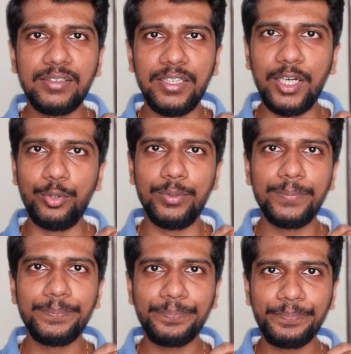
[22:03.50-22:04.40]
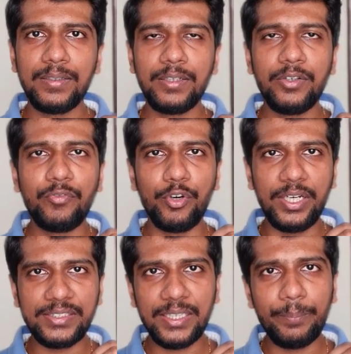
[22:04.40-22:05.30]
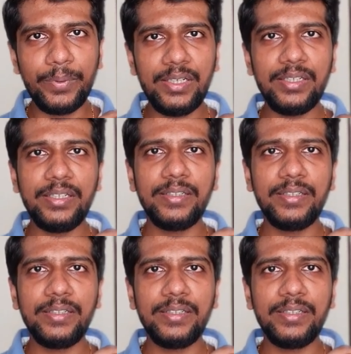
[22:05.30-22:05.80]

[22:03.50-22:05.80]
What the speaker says: down. For example,